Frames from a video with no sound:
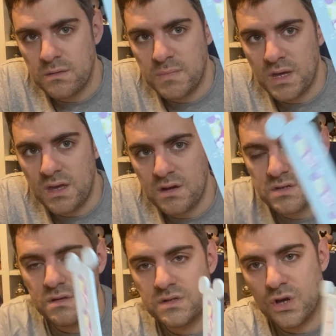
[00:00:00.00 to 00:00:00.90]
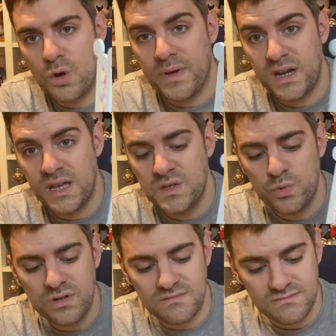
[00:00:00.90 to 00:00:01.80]
Mickey ears on the top, and it is
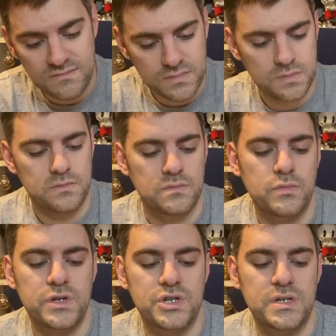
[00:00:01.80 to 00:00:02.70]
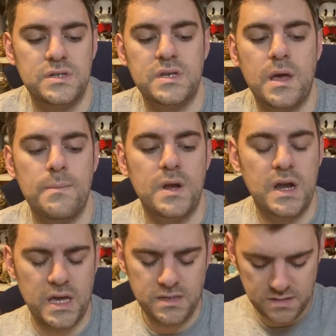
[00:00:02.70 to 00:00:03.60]
wooden, which is um,
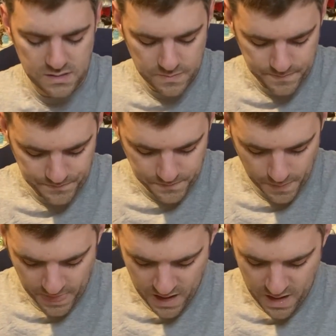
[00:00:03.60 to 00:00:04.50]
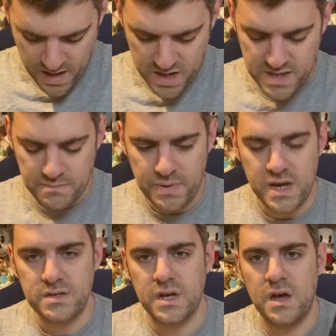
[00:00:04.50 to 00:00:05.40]
nice. I then
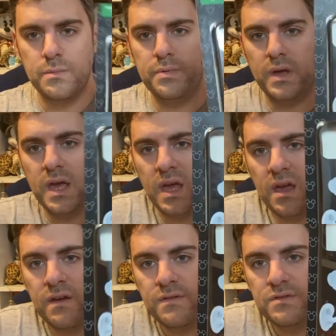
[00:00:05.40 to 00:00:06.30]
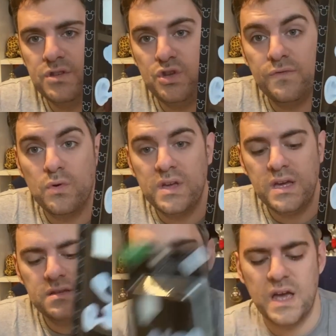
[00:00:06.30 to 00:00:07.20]
picked up a new phone
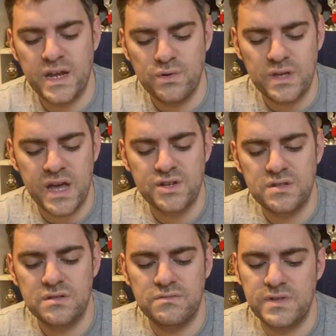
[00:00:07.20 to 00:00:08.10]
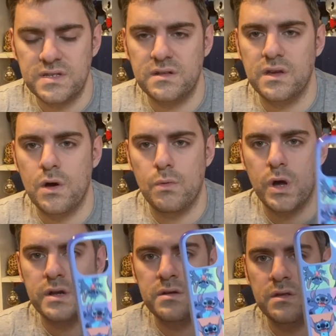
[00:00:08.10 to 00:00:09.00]
case. I know that I just recently got
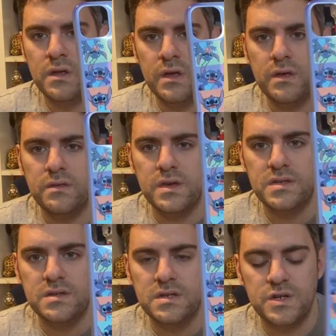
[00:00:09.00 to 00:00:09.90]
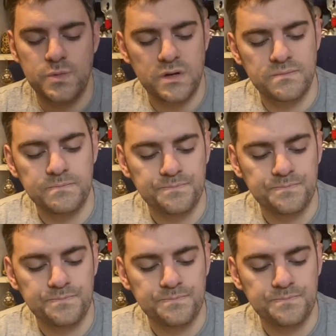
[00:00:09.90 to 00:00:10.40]
one, this Stitch one.